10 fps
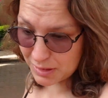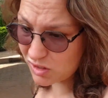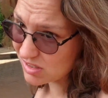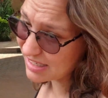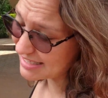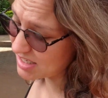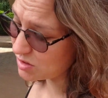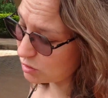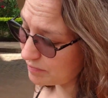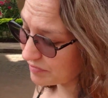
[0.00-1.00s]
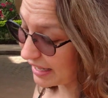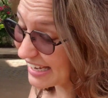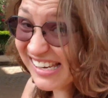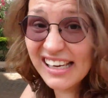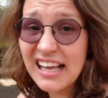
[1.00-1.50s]
because as you know,
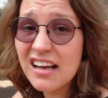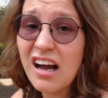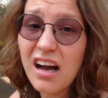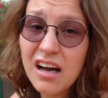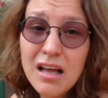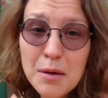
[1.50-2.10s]
hiring a car,